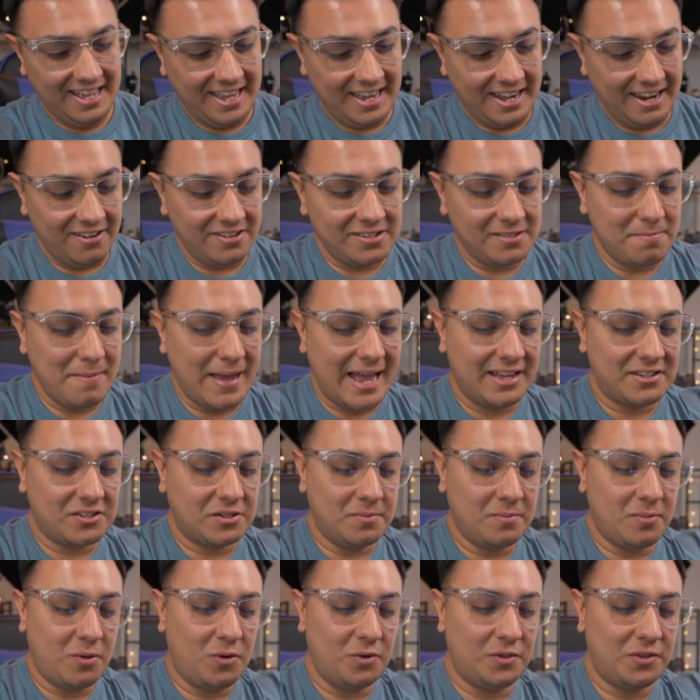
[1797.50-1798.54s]
Here's
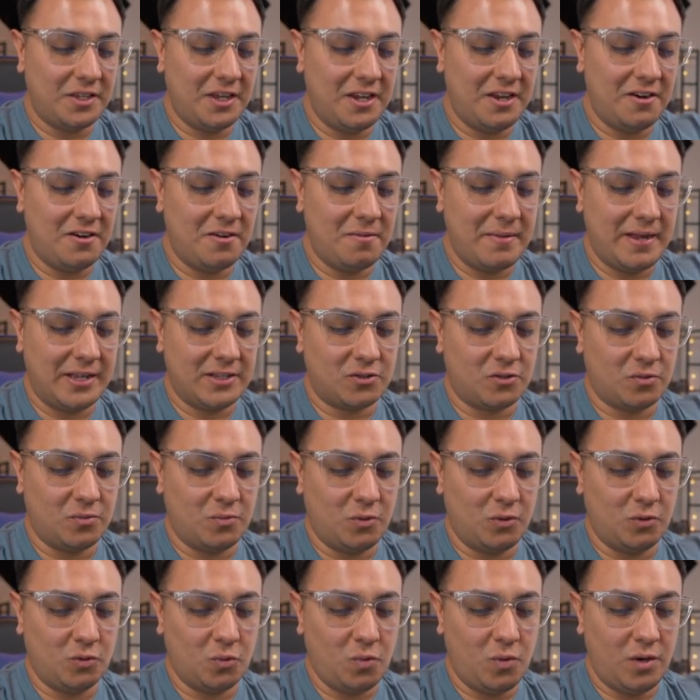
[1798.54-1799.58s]
Master Mold here, Master
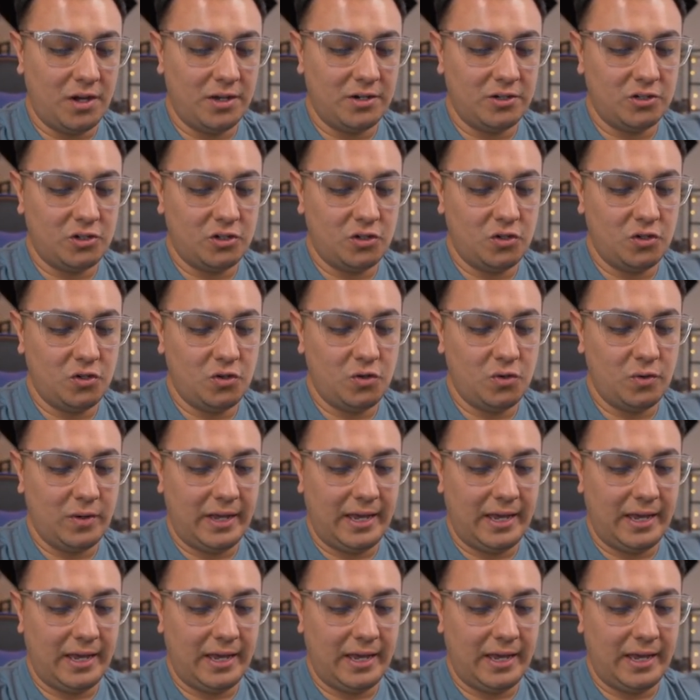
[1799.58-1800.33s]
Mold 1, 2,